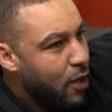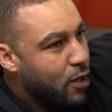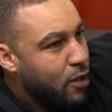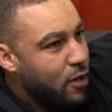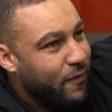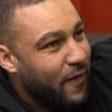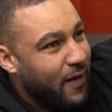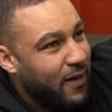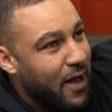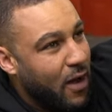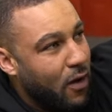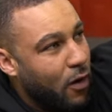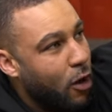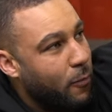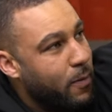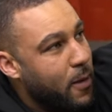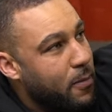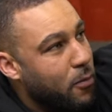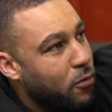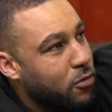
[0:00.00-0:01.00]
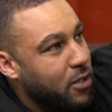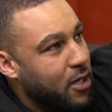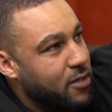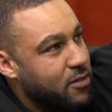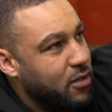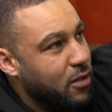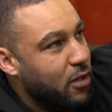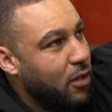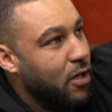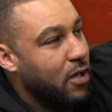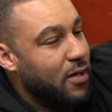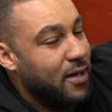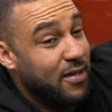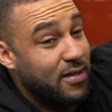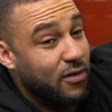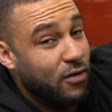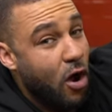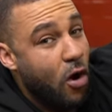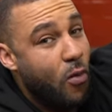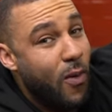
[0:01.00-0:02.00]
You find now a lot of people starting to
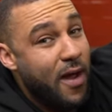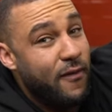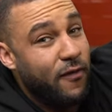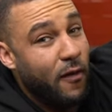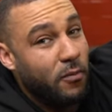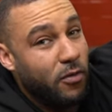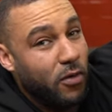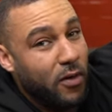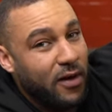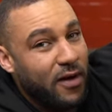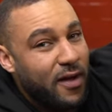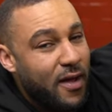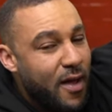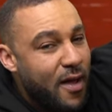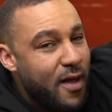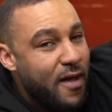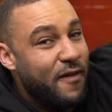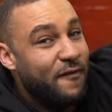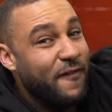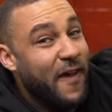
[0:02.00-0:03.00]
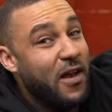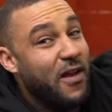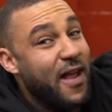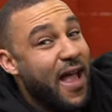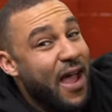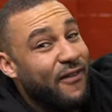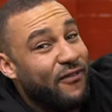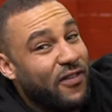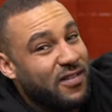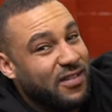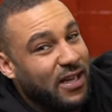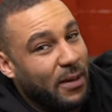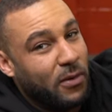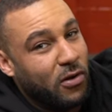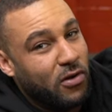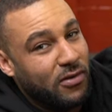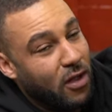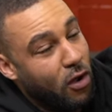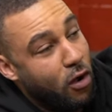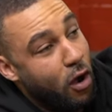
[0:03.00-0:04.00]
just go away from doing failure every set
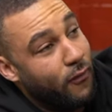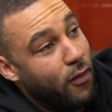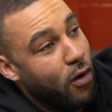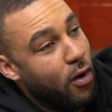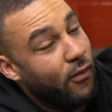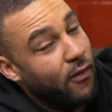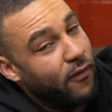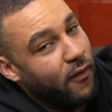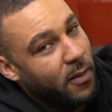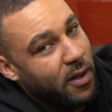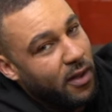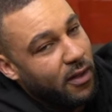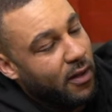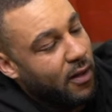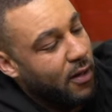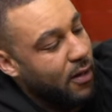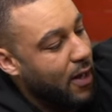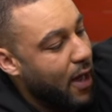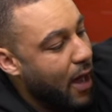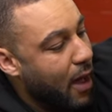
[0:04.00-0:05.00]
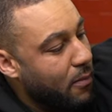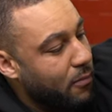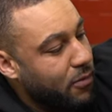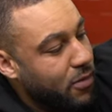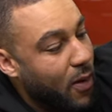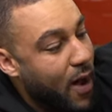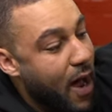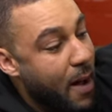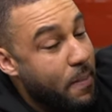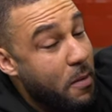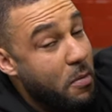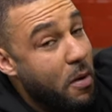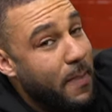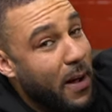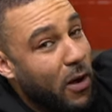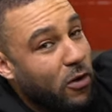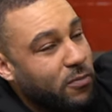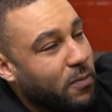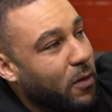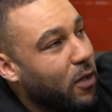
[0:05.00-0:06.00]
because they can't recover from it. So I pick my
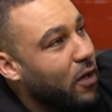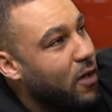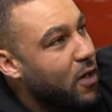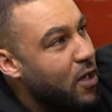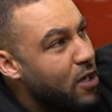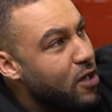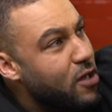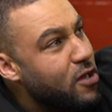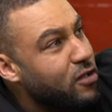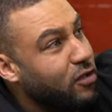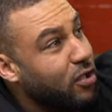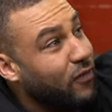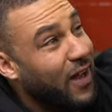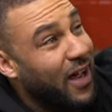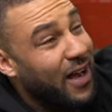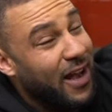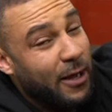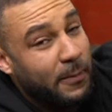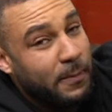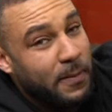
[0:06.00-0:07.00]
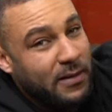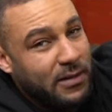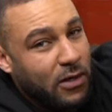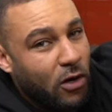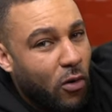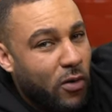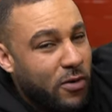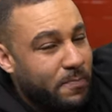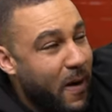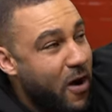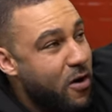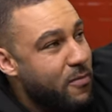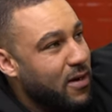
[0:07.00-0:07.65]
battles with stuff like a leg press, I always bury